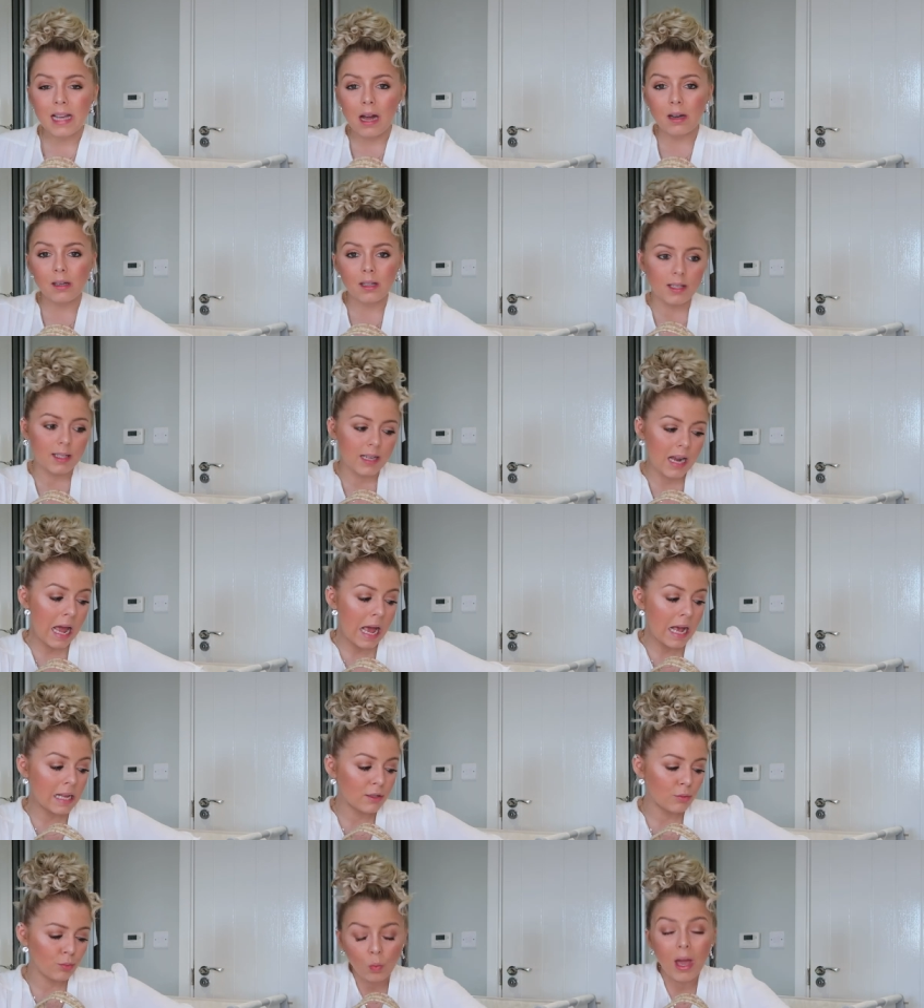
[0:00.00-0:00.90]

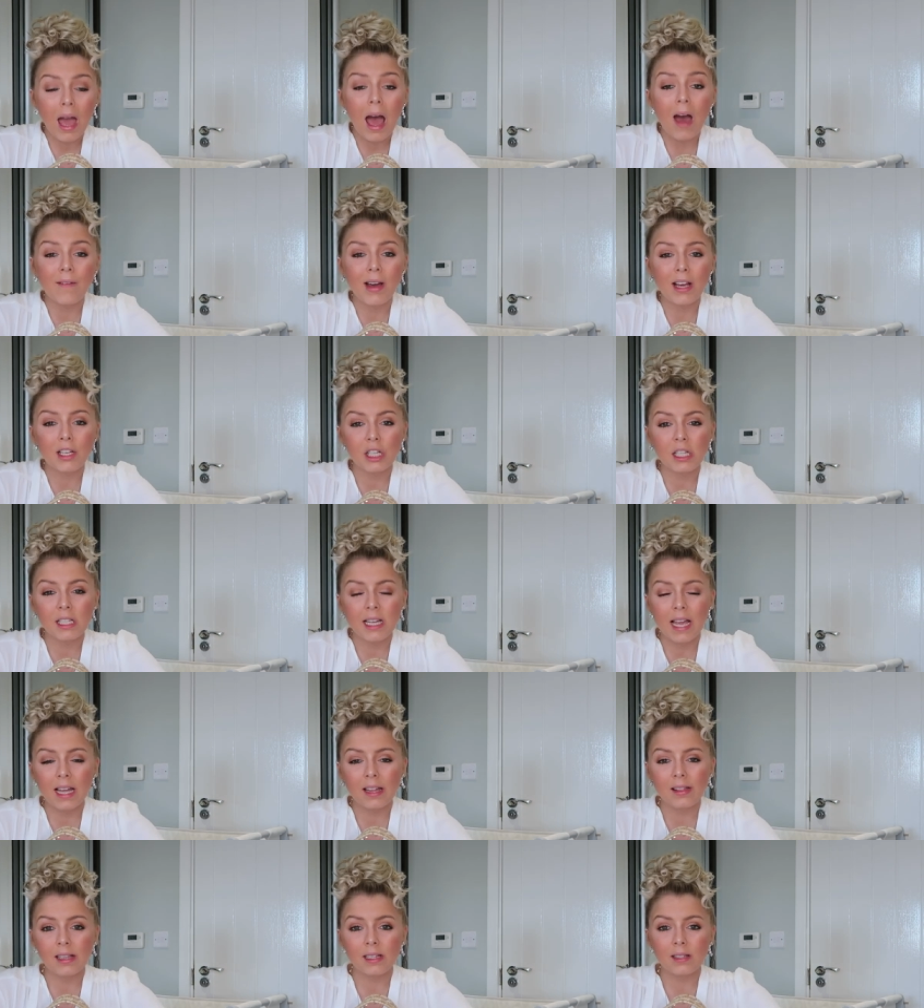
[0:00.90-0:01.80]
downstairs we have actually
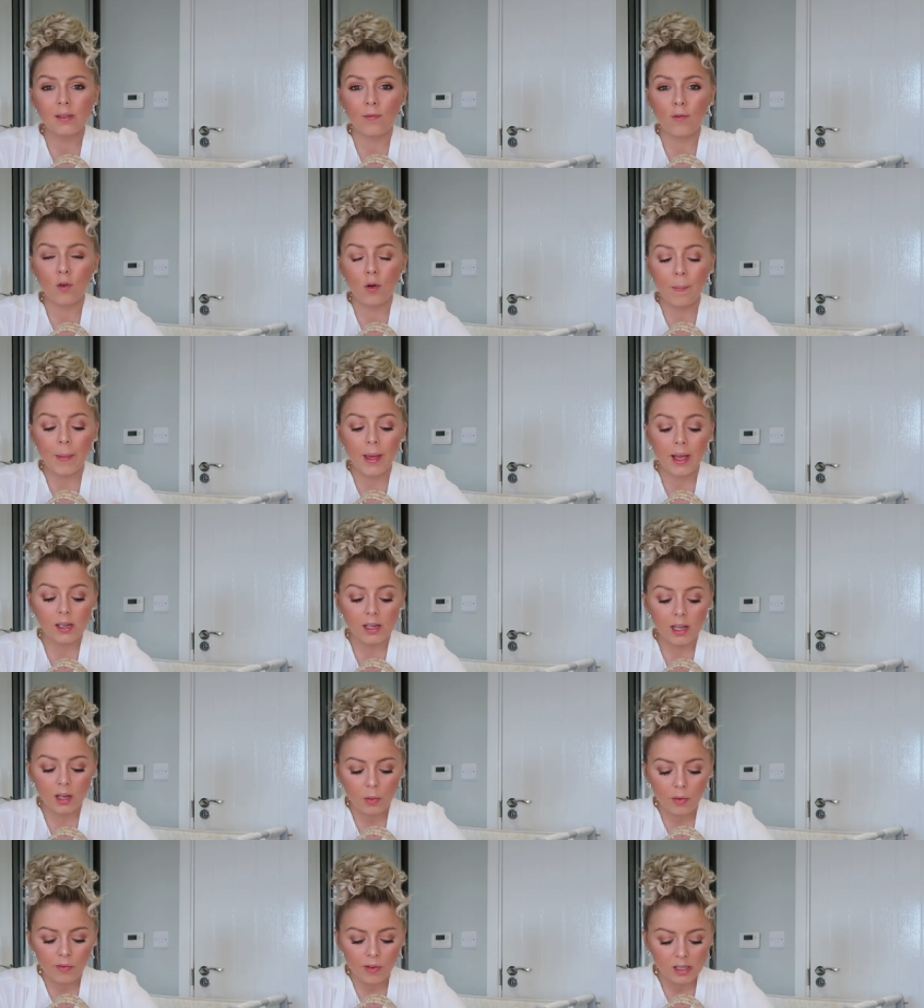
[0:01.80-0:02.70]
taken this for a
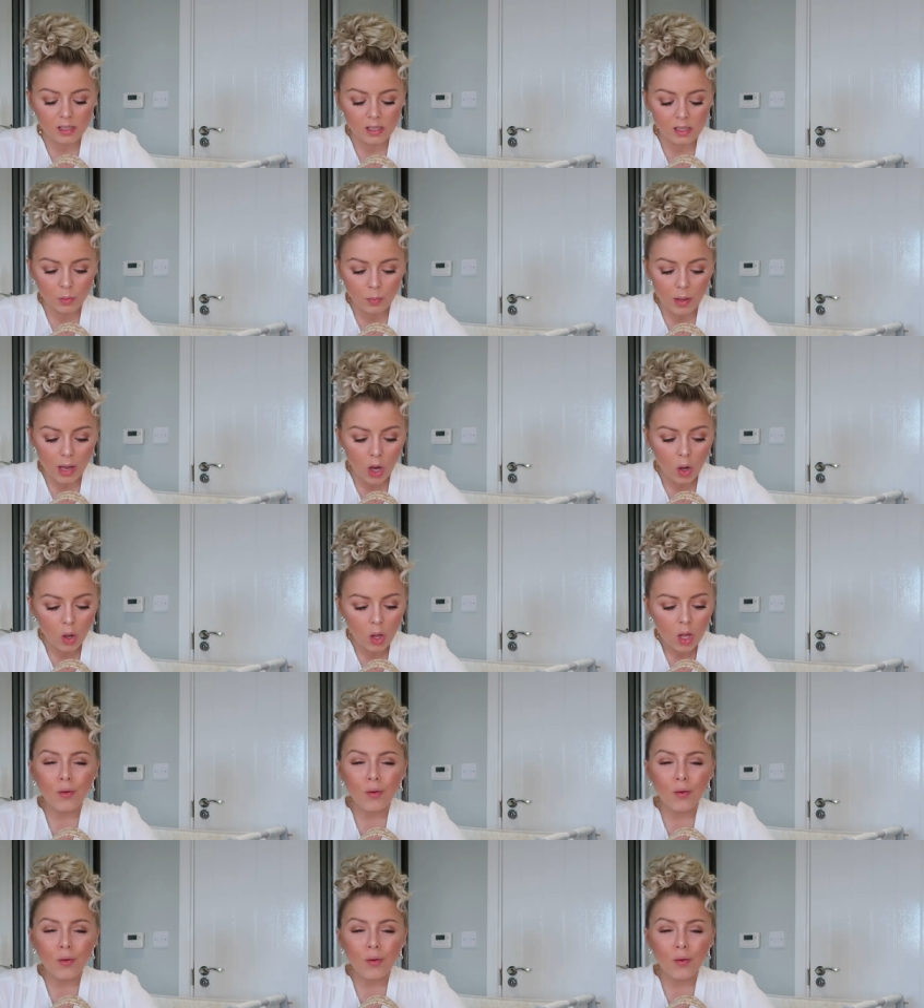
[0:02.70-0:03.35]
picnic with us as well